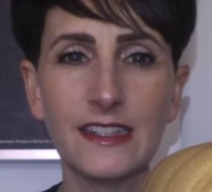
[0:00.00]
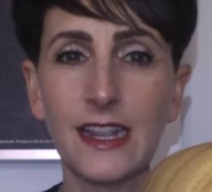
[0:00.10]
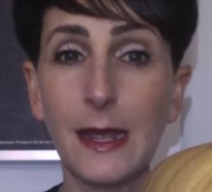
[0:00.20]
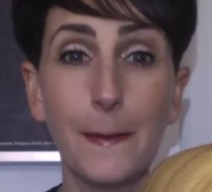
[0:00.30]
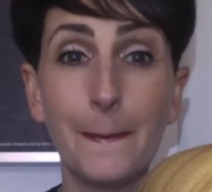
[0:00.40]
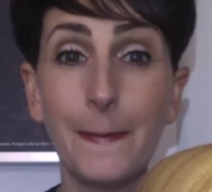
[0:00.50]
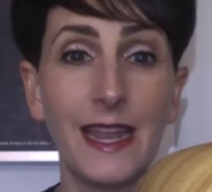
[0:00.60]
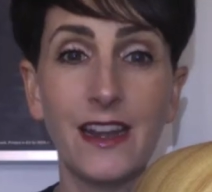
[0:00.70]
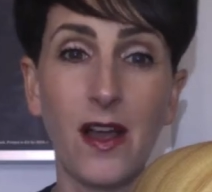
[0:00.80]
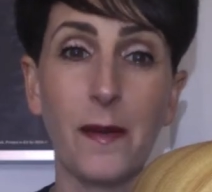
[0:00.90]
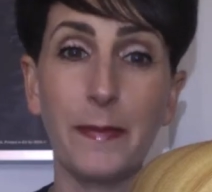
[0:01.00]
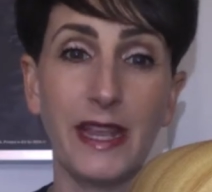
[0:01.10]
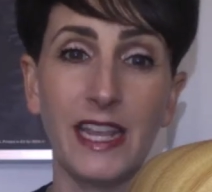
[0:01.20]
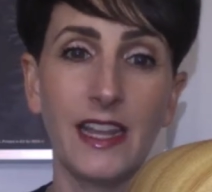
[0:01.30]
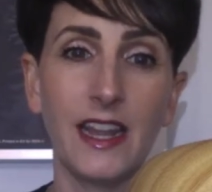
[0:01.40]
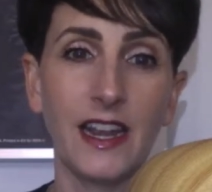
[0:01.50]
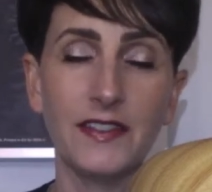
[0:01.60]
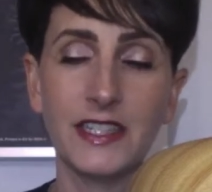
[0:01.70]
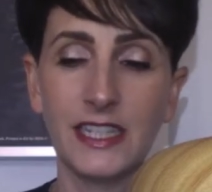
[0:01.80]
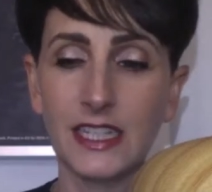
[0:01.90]
it may not be, and I've
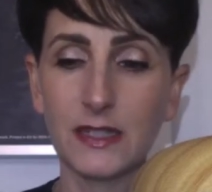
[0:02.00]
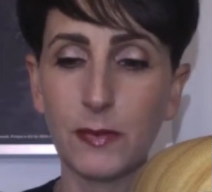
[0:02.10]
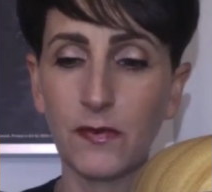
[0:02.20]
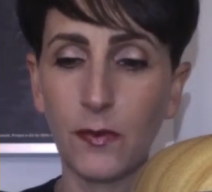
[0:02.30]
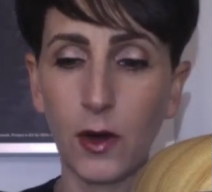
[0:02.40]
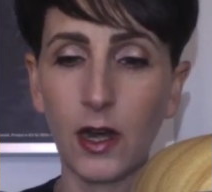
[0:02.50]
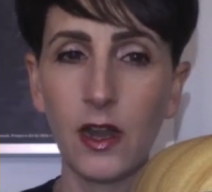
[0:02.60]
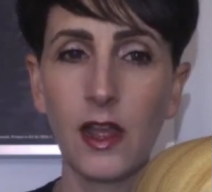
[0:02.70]
seen this before.